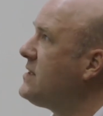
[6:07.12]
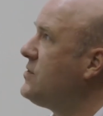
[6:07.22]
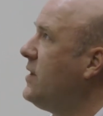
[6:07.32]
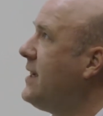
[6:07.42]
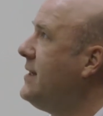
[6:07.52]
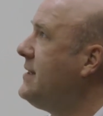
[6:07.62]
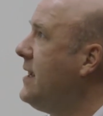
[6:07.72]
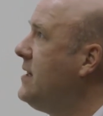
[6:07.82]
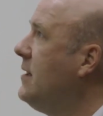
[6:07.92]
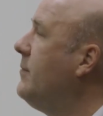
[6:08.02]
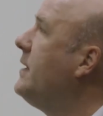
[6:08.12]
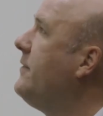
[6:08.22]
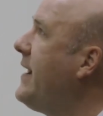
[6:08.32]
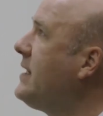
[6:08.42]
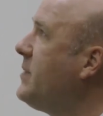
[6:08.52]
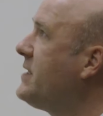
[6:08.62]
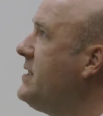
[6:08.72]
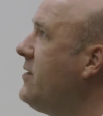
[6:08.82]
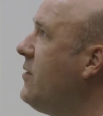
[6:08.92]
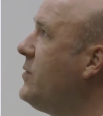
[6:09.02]
So you can infect
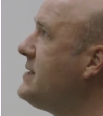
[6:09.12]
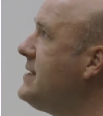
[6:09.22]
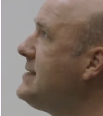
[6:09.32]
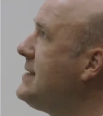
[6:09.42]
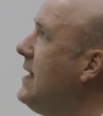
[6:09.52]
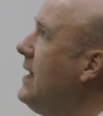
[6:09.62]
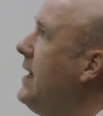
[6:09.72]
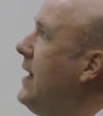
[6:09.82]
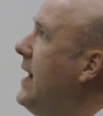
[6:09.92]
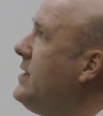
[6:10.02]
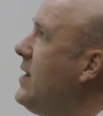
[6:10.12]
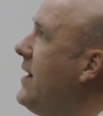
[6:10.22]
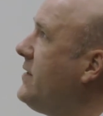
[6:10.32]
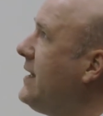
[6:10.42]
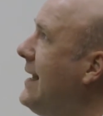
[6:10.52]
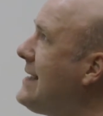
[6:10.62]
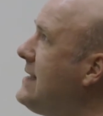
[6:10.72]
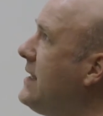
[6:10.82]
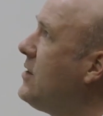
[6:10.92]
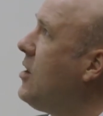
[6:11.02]
bacteria with this. And you have the
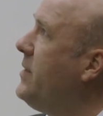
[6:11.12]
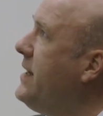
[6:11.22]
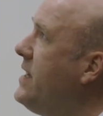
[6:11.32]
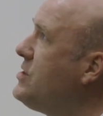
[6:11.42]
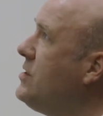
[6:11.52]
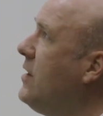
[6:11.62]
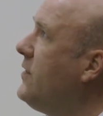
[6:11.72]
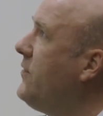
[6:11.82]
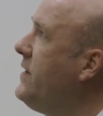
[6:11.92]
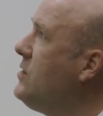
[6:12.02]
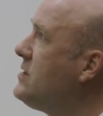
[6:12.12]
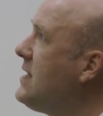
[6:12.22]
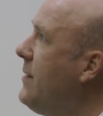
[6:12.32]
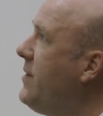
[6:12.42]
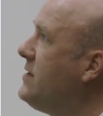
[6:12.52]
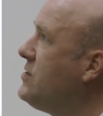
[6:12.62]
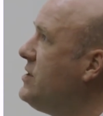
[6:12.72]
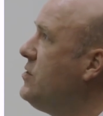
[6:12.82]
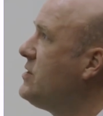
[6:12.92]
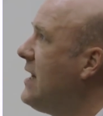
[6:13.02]
classic combination of the phenotype and the
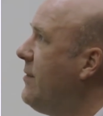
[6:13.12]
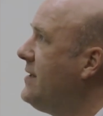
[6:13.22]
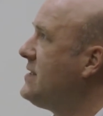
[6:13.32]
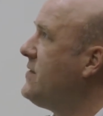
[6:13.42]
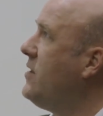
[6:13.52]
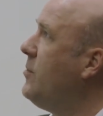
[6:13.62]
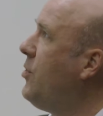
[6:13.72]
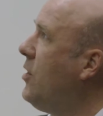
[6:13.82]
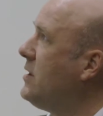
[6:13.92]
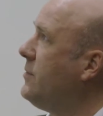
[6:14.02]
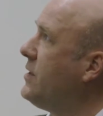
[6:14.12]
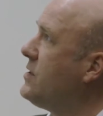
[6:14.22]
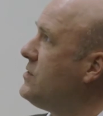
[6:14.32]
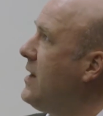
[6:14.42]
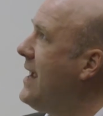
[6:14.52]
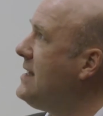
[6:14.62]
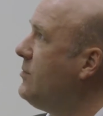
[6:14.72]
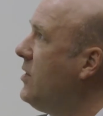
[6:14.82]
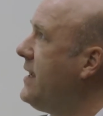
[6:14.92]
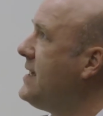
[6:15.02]
genotype. And that's very important because your
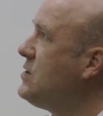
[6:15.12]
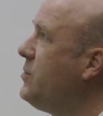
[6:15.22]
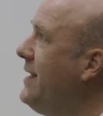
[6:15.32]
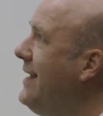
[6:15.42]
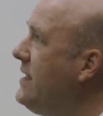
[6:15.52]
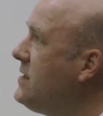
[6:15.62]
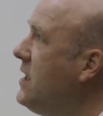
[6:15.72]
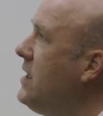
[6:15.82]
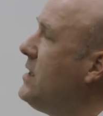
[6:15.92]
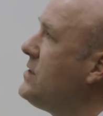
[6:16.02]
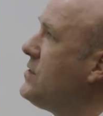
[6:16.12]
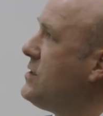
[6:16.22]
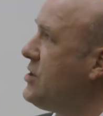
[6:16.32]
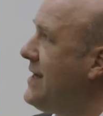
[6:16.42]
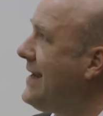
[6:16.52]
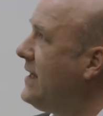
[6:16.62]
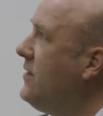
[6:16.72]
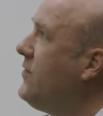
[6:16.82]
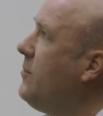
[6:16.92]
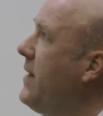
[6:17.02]
antibody has to be linked to the genetic
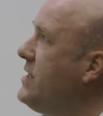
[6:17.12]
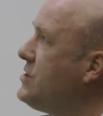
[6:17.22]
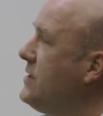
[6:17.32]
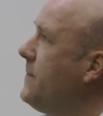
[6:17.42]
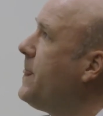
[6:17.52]
information